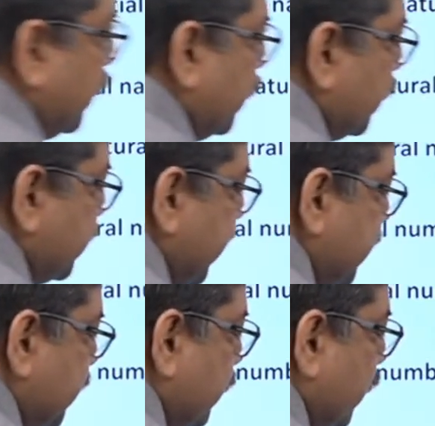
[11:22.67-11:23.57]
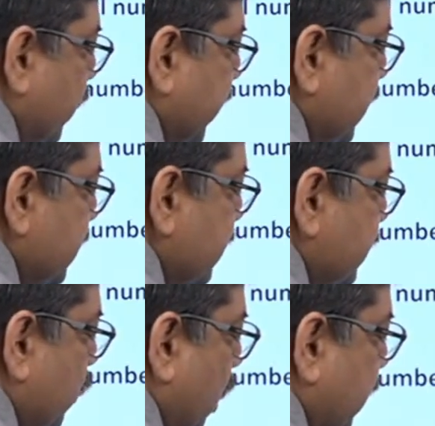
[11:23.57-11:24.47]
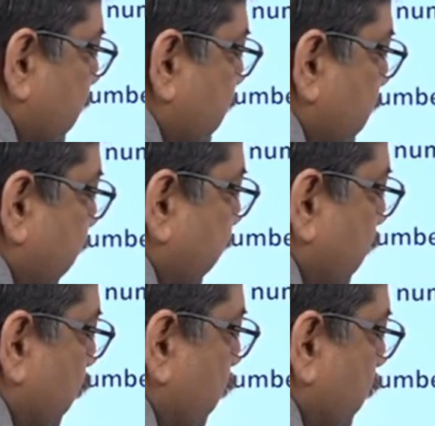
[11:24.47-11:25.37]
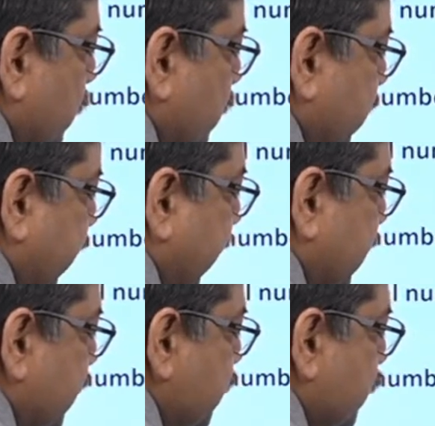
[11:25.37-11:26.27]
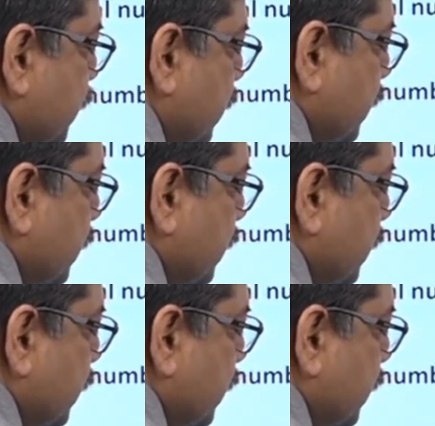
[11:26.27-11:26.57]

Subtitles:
6 you know is what? 3 into 2. Take this 2